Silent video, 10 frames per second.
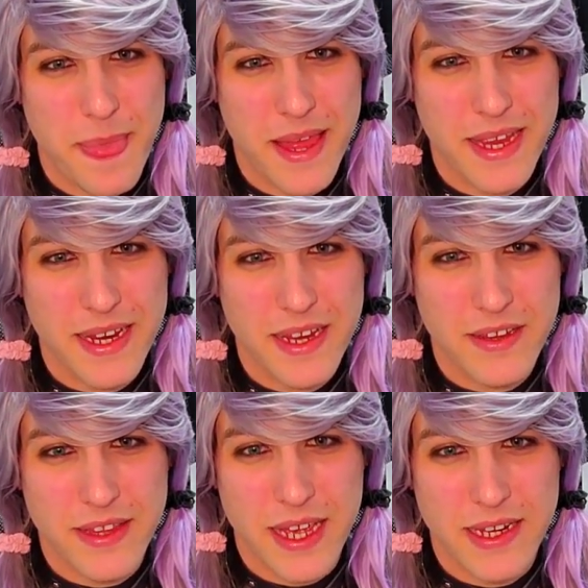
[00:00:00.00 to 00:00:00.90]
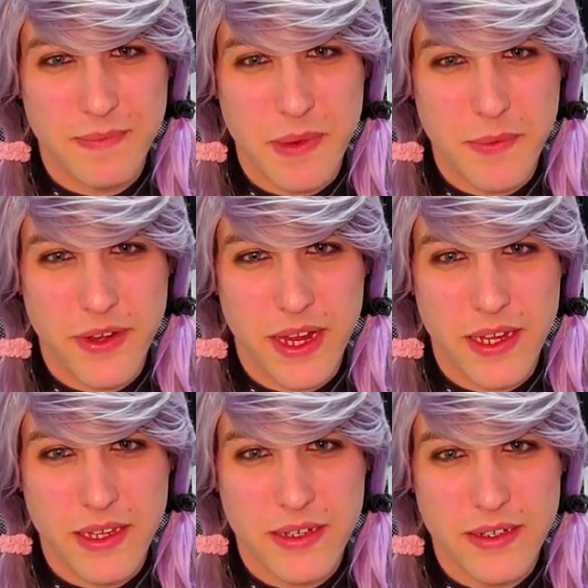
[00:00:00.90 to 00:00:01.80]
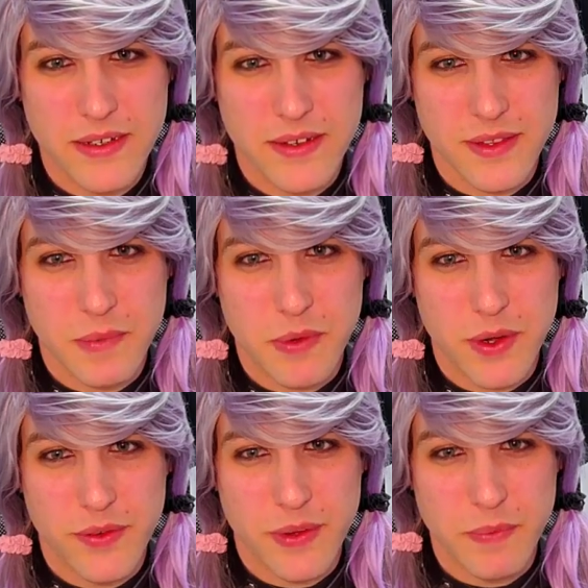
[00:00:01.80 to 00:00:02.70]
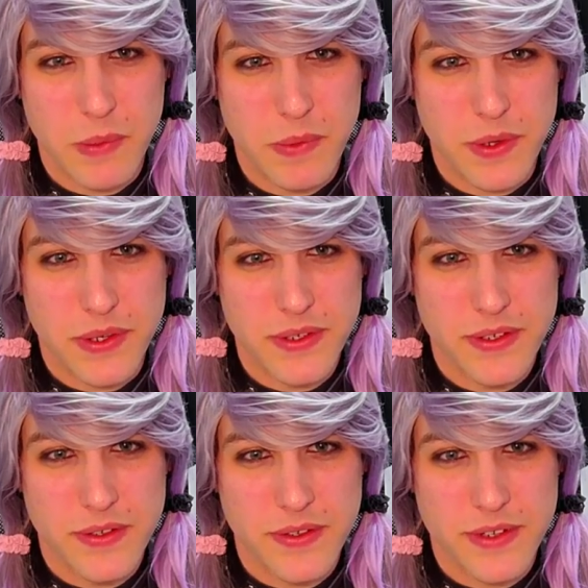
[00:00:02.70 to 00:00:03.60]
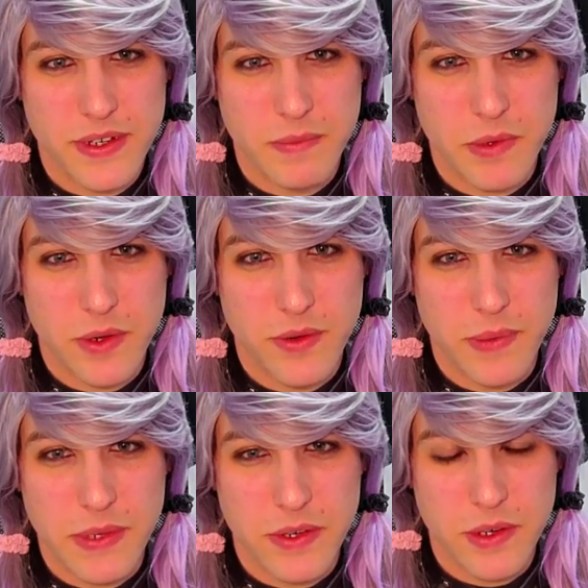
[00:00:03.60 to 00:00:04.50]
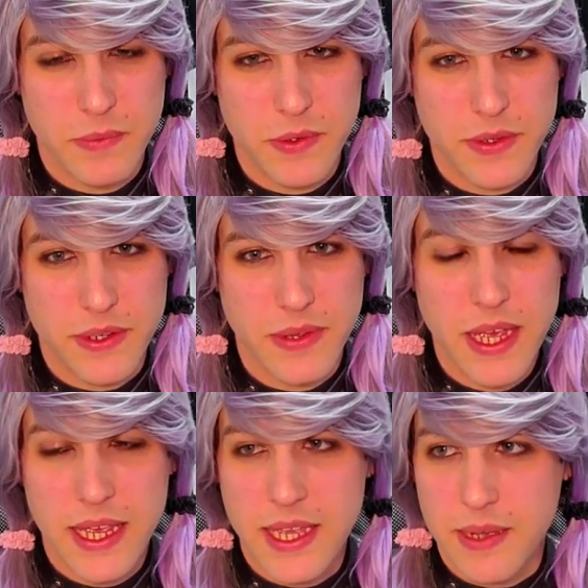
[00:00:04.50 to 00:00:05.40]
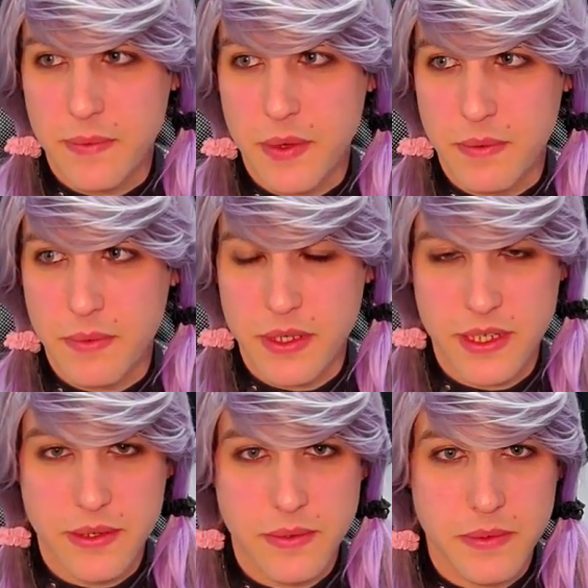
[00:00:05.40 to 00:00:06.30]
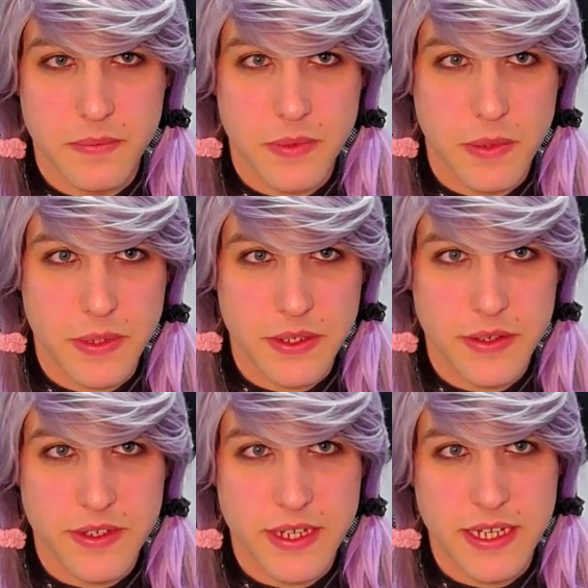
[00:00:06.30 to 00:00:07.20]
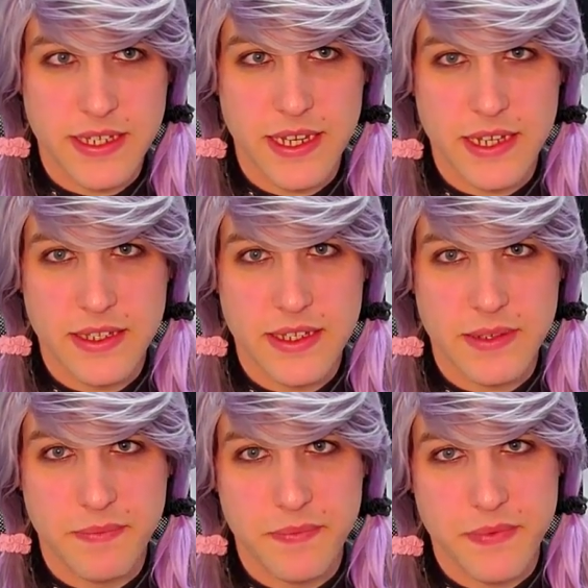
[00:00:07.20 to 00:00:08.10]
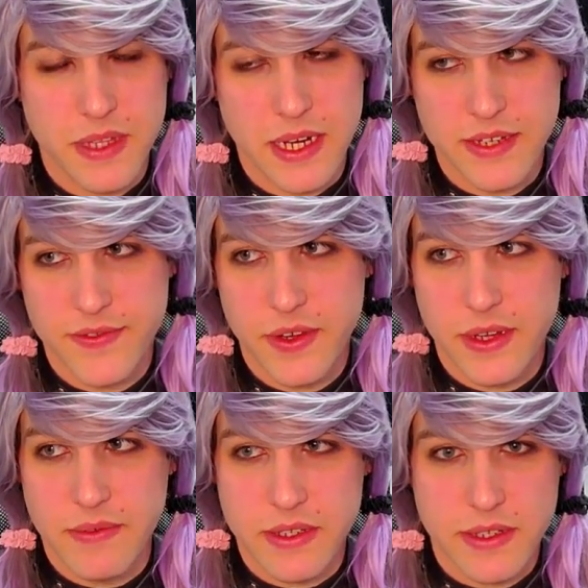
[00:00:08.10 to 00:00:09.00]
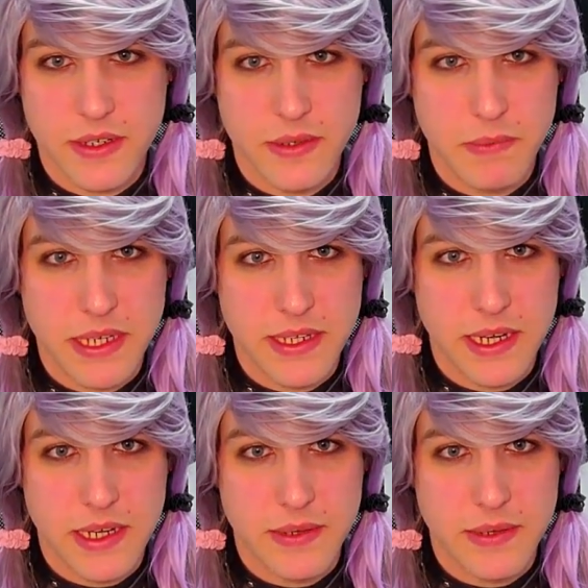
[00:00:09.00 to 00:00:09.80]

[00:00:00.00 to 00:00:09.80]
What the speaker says: Click on the added memory icon on the program component to start programming a computer. Yeah, what I was gonna say is that the next few levels are basically